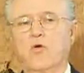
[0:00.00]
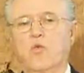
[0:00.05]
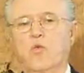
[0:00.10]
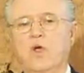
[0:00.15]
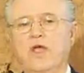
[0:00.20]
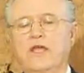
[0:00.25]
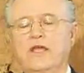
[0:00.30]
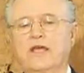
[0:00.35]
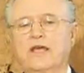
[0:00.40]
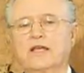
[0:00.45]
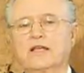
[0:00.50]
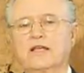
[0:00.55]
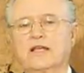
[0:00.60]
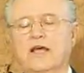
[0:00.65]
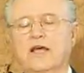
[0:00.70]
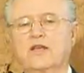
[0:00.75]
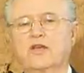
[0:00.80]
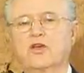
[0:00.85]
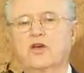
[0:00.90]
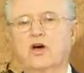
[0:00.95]
we can
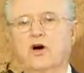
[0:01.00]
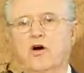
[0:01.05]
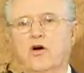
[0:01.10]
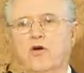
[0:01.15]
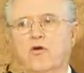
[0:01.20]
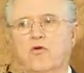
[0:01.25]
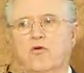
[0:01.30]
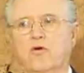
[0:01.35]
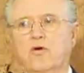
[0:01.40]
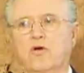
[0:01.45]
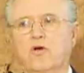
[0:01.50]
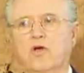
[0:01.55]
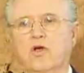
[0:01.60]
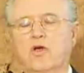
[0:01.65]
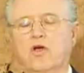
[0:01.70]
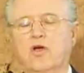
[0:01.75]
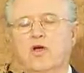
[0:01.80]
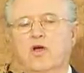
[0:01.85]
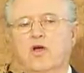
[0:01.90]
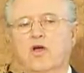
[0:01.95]
let go
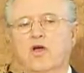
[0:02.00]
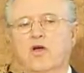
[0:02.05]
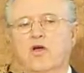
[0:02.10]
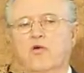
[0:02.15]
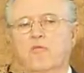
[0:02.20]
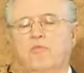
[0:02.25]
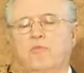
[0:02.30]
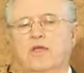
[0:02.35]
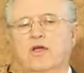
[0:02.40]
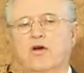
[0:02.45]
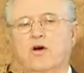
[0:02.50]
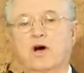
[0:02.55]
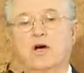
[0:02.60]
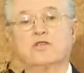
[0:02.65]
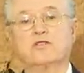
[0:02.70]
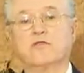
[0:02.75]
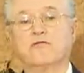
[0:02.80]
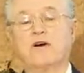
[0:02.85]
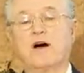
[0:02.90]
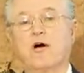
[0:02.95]

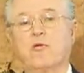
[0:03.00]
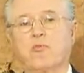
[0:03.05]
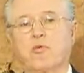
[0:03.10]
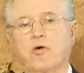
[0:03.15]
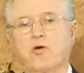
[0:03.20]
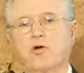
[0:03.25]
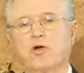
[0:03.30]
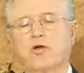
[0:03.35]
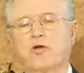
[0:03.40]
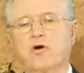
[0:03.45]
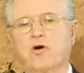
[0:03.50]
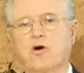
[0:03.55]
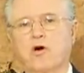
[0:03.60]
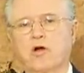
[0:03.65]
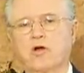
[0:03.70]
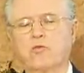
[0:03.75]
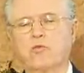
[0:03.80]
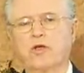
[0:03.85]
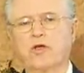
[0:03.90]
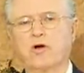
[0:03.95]
because of how
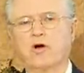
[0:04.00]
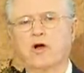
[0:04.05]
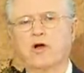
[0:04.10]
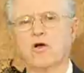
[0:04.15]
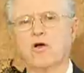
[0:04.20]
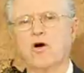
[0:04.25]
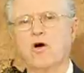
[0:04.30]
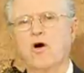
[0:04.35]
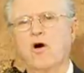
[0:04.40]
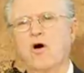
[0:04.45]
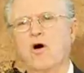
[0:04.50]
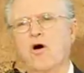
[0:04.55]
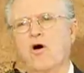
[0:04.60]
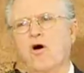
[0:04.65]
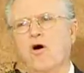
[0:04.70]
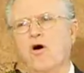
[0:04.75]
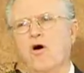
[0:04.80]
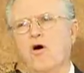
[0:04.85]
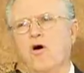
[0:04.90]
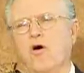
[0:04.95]
brokenhearted we are,
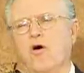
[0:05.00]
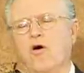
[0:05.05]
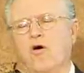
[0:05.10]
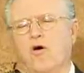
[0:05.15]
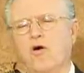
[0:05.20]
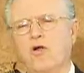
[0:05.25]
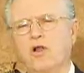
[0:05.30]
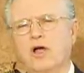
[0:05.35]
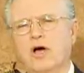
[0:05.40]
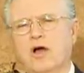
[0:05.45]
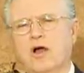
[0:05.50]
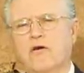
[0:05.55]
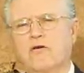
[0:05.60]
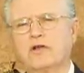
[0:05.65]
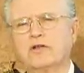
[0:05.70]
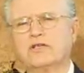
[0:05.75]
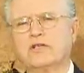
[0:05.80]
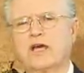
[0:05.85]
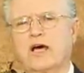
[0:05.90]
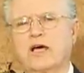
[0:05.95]
all our
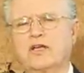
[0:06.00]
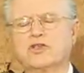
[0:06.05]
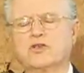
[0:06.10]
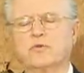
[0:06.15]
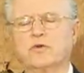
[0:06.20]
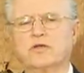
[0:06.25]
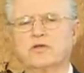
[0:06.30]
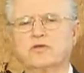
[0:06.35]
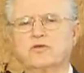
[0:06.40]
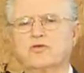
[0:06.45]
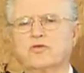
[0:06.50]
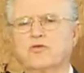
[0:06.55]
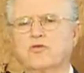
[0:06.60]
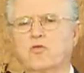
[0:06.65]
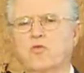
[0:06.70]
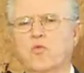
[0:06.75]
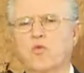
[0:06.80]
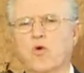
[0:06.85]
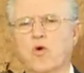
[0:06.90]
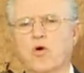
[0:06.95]
attachment to the
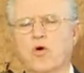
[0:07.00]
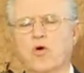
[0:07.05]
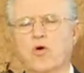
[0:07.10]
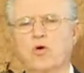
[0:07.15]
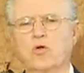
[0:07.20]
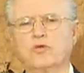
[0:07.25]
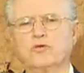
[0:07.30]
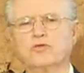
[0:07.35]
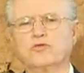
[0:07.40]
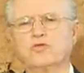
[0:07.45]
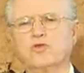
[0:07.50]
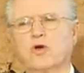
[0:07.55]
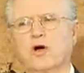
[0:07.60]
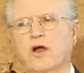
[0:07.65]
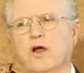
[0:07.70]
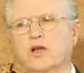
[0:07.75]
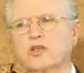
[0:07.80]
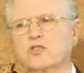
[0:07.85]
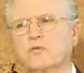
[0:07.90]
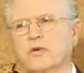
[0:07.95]
world, to
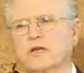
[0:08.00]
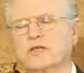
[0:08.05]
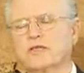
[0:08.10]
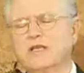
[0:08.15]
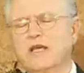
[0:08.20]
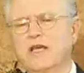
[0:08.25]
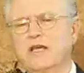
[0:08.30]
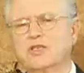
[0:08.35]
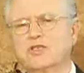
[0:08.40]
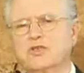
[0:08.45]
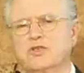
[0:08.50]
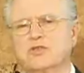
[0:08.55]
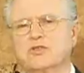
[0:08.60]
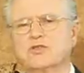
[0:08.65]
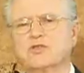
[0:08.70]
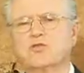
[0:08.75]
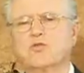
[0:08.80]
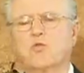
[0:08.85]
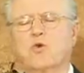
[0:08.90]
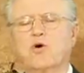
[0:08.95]
our
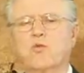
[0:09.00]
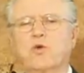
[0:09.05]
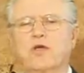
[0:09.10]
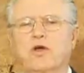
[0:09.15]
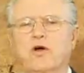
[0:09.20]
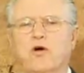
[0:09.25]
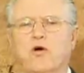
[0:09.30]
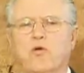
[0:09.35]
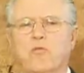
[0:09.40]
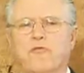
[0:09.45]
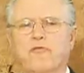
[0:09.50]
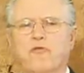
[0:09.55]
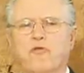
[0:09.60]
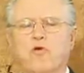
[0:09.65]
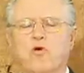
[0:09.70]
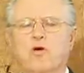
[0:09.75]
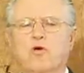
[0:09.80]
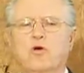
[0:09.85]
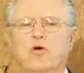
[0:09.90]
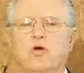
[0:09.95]
expectations, to what we hope
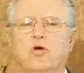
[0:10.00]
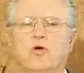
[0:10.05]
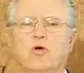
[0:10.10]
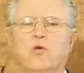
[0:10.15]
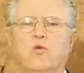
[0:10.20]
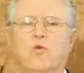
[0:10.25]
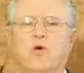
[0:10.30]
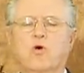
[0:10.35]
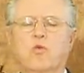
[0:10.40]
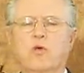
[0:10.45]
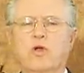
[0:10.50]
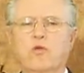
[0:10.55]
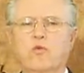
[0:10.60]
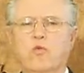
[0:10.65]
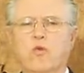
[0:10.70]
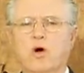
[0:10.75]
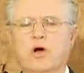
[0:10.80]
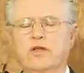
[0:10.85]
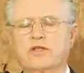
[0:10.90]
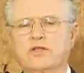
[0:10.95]
for, what we
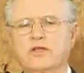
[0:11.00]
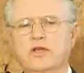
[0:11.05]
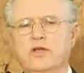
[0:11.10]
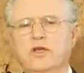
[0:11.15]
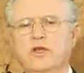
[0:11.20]
want,